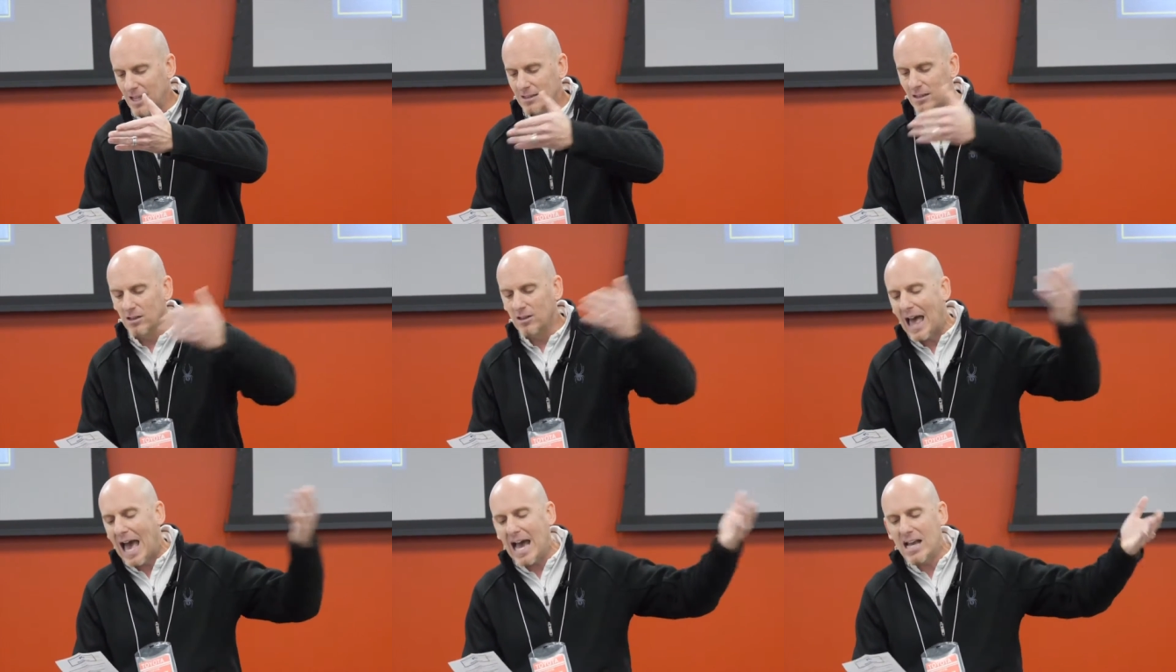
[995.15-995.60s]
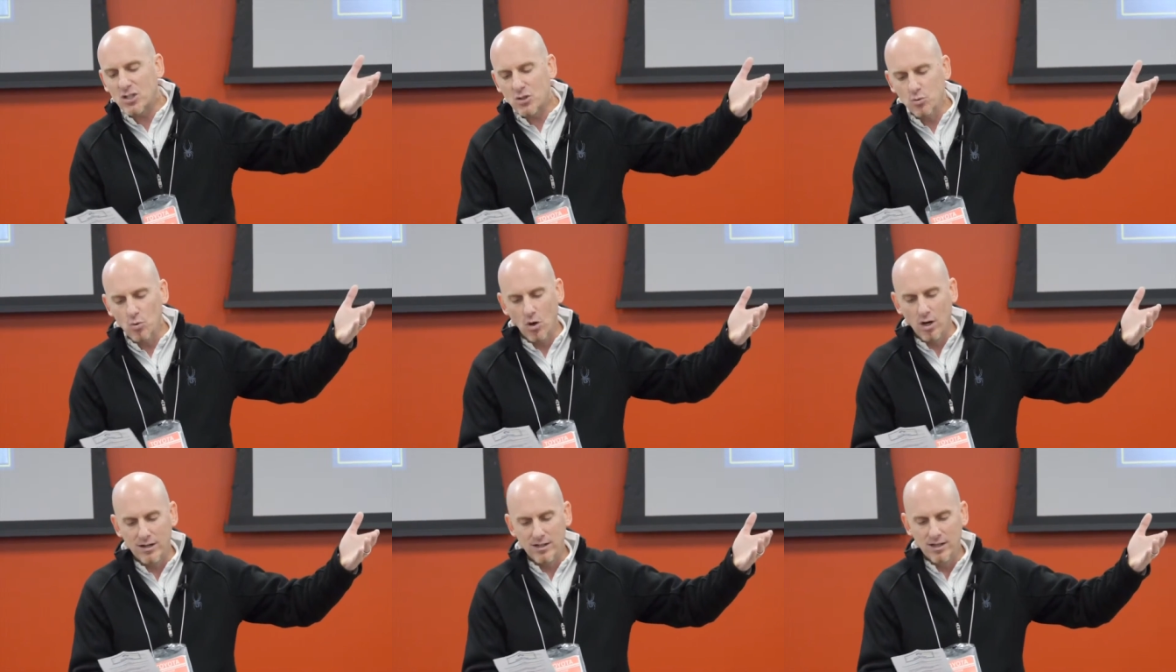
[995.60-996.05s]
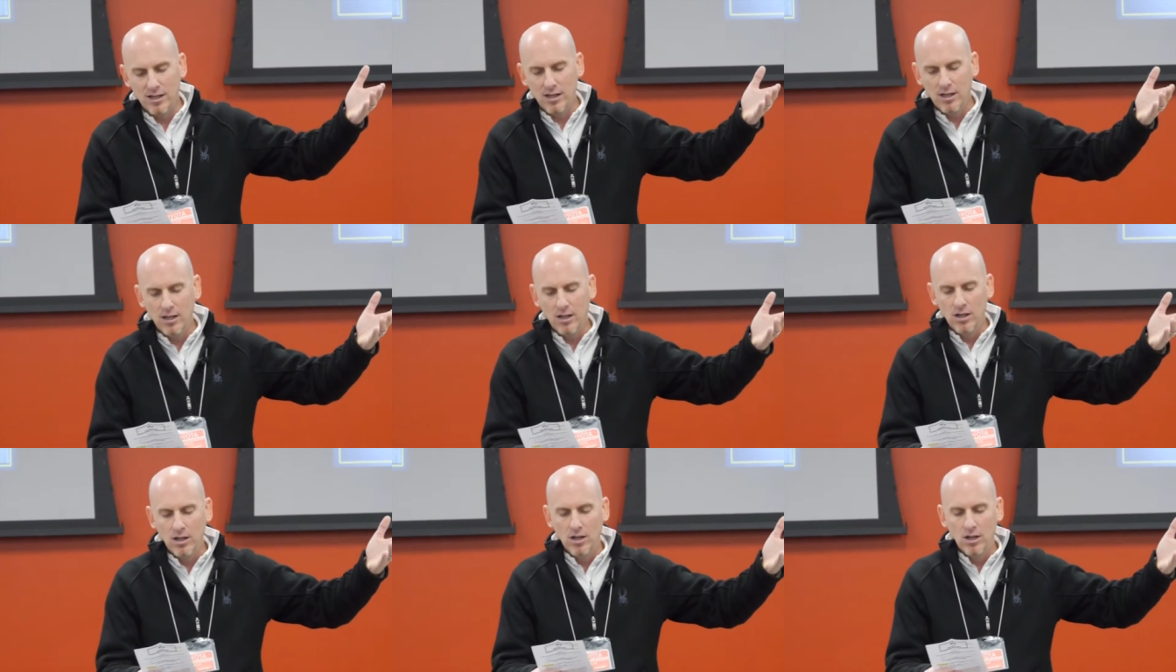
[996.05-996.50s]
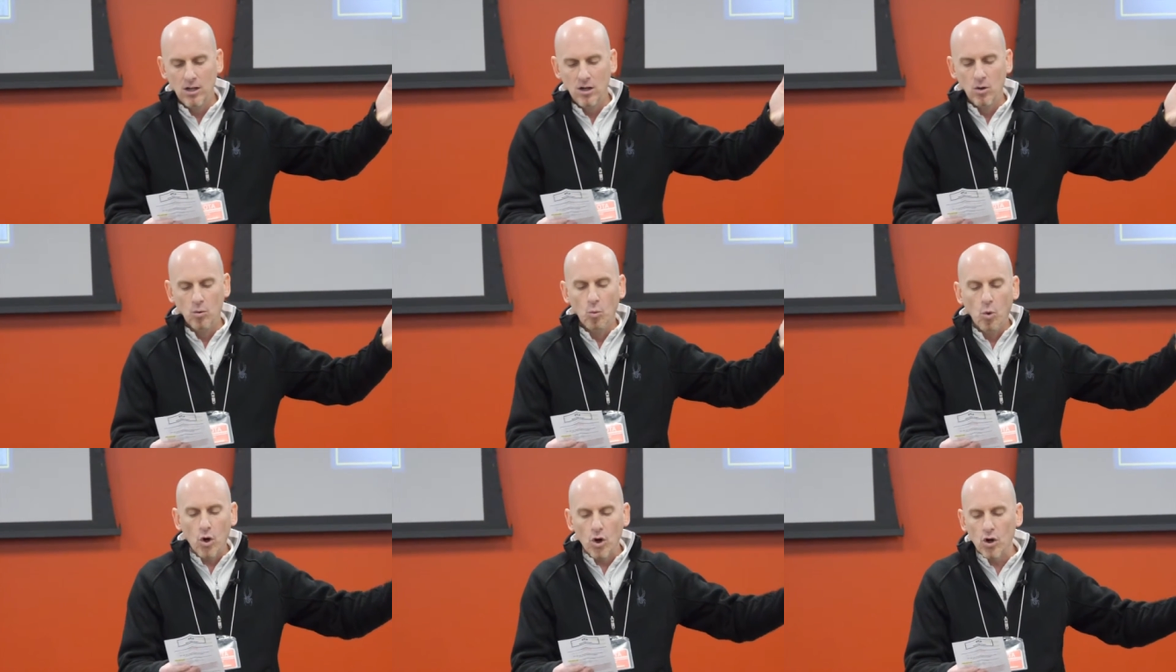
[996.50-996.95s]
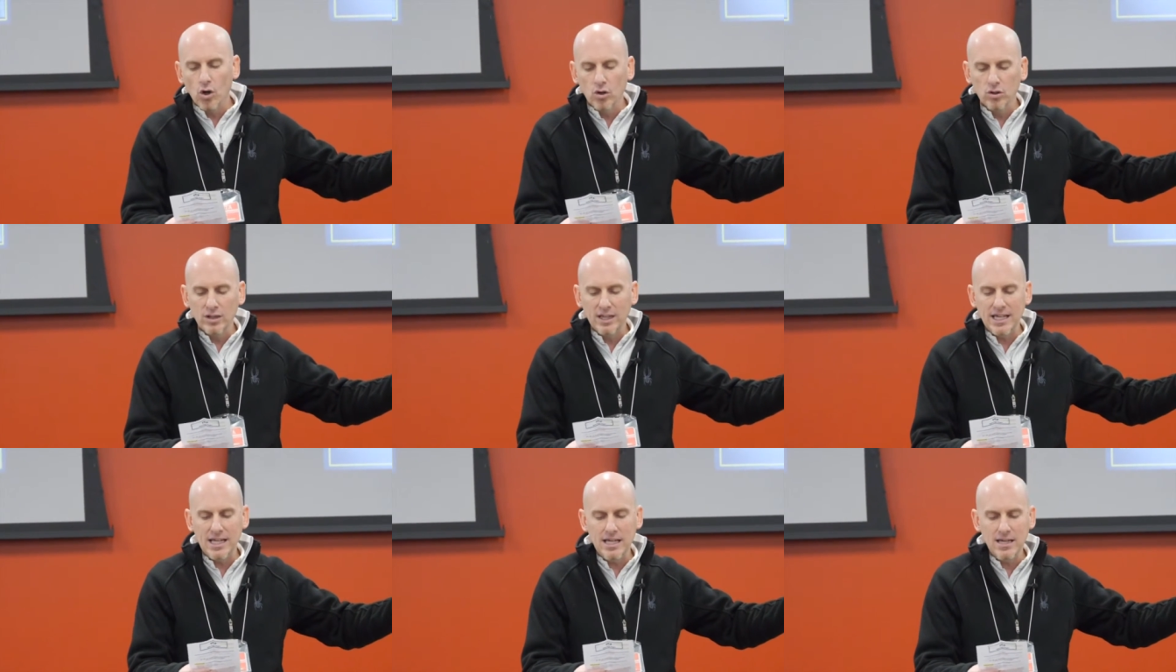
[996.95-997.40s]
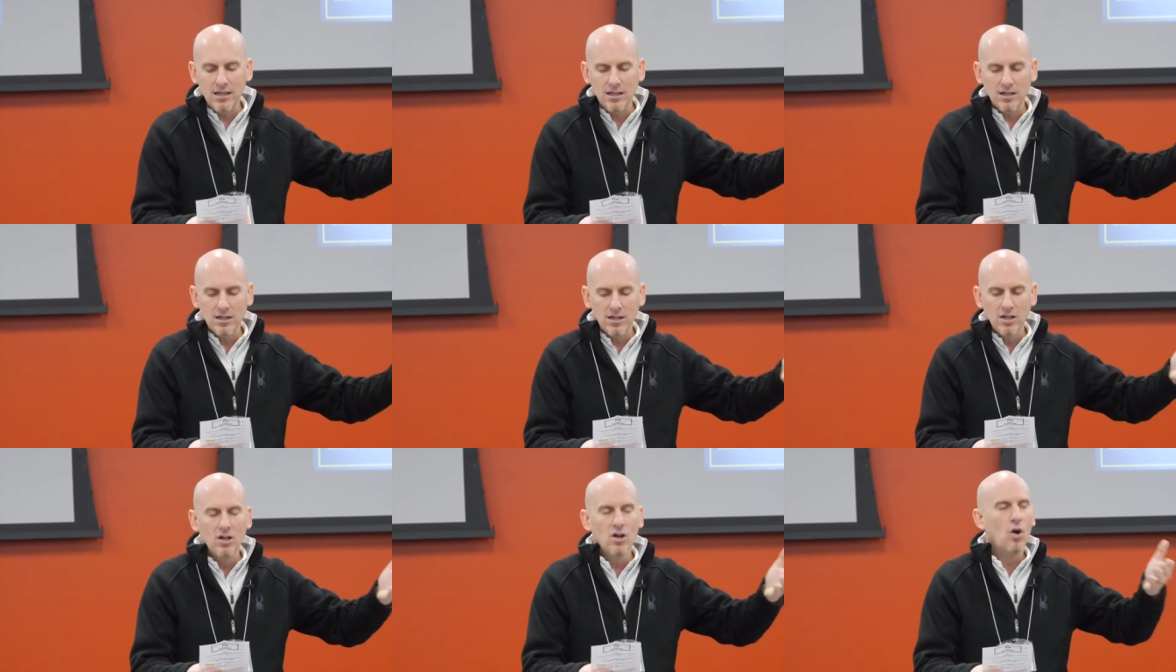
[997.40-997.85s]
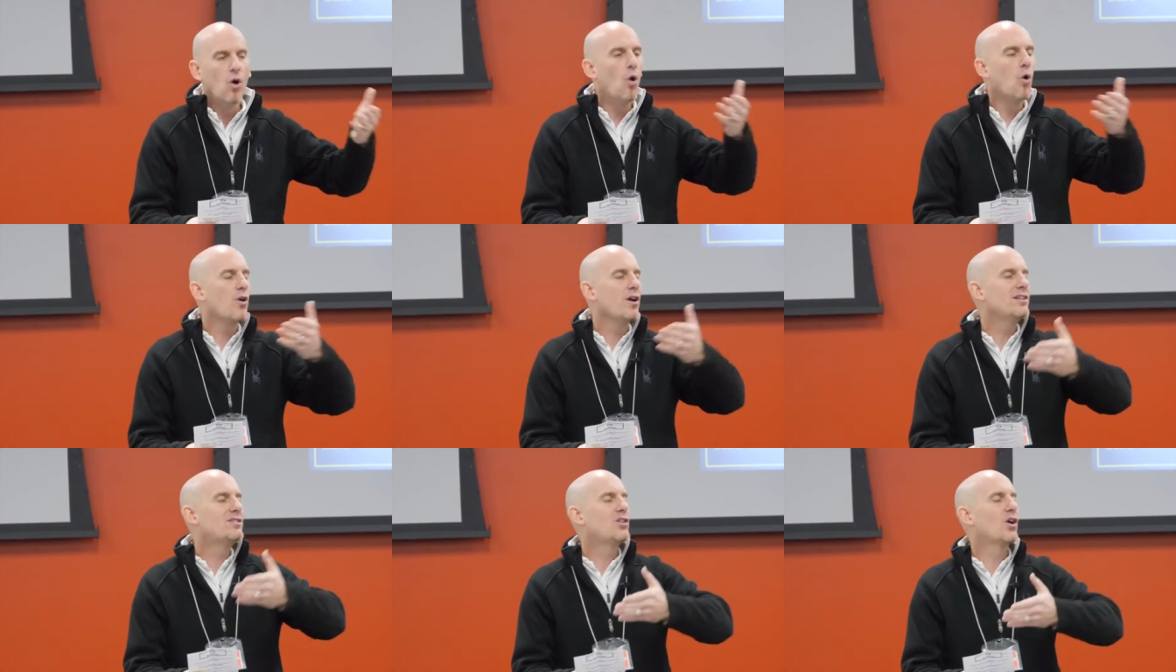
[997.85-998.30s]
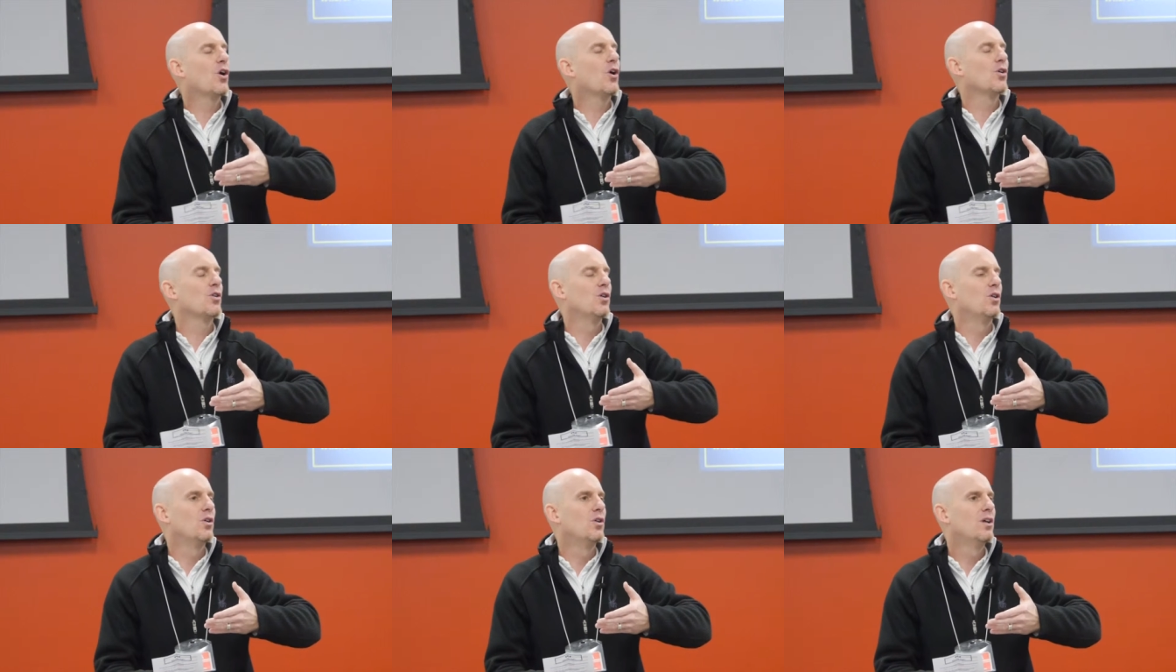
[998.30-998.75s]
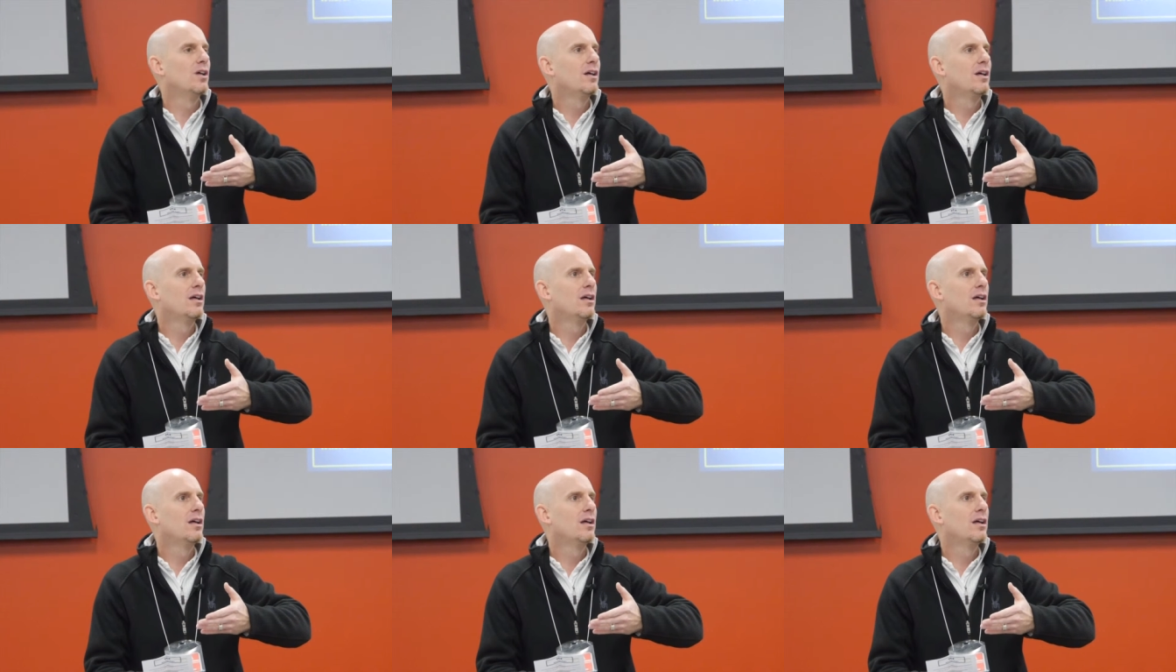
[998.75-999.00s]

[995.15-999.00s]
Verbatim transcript: The last one worldly or eternal?